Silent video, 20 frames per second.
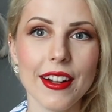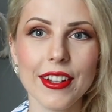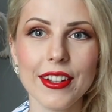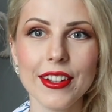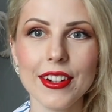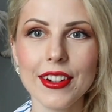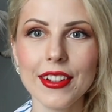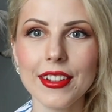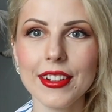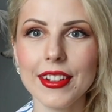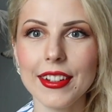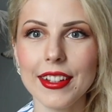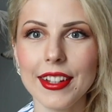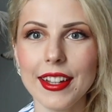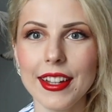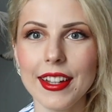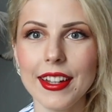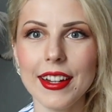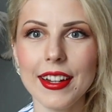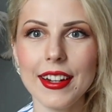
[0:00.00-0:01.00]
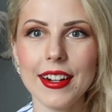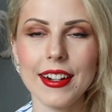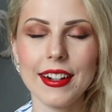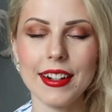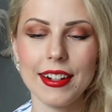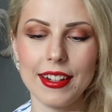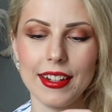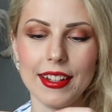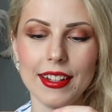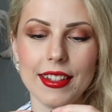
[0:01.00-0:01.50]
curling
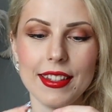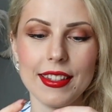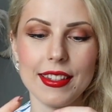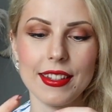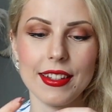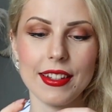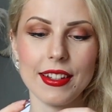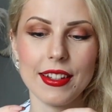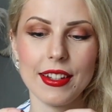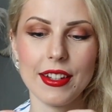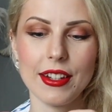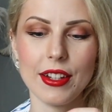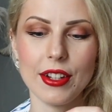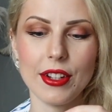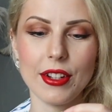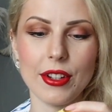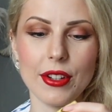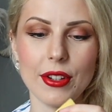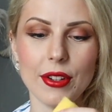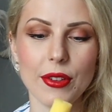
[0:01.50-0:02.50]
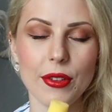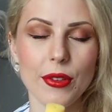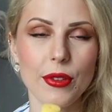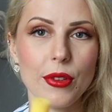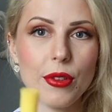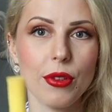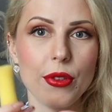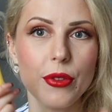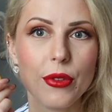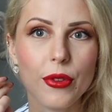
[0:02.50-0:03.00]
hair, it's
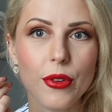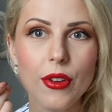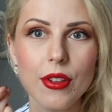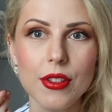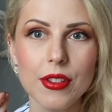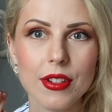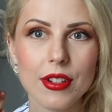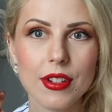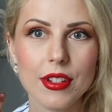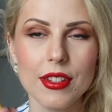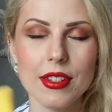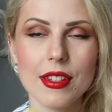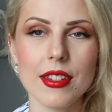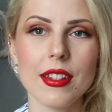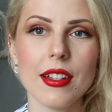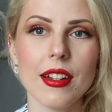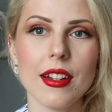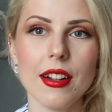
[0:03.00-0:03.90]
rollers.